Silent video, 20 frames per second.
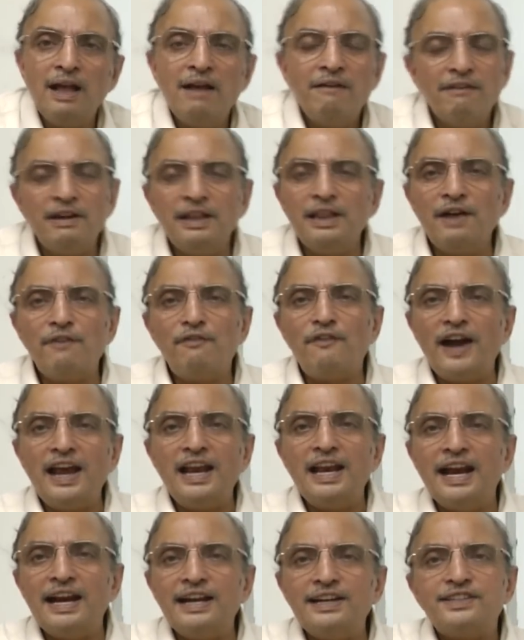When the
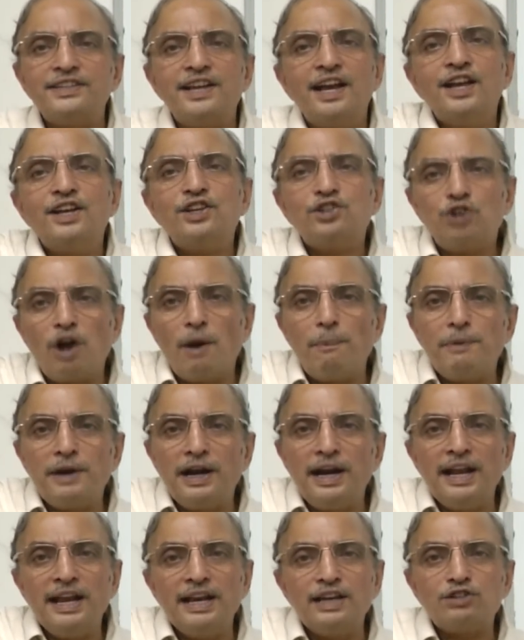file ends, stop
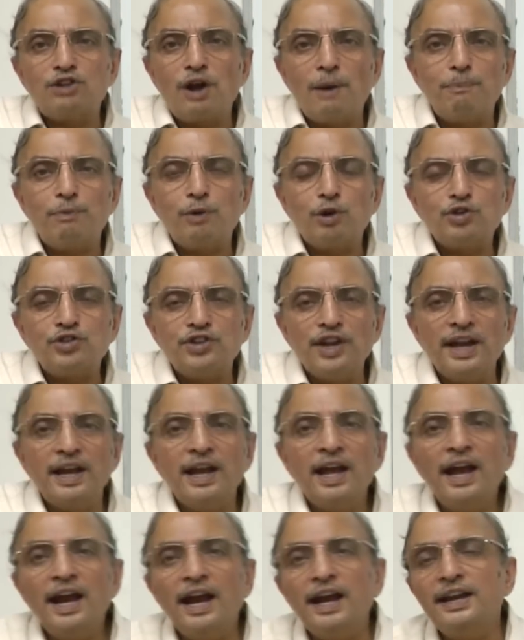reading, stop processing
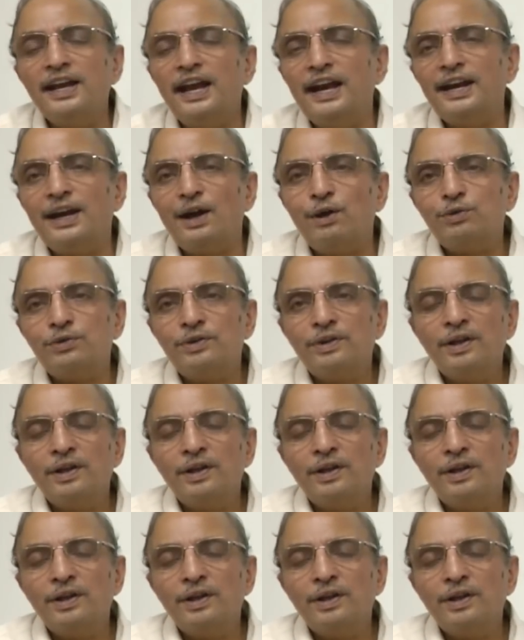and get out.